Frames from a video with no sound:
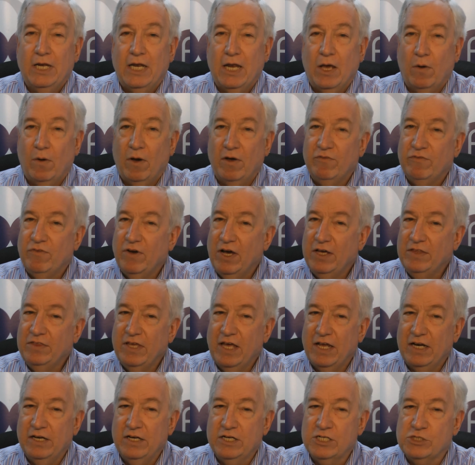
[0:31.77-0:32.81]
Now, I find
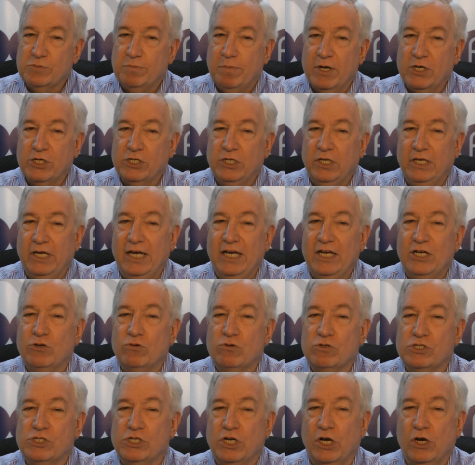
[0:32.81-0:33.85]
that an especially
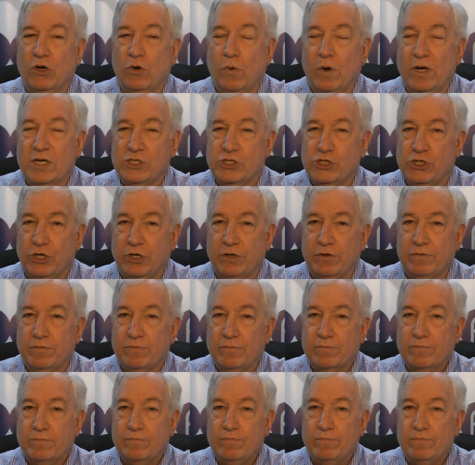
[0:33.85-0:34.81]
interesting question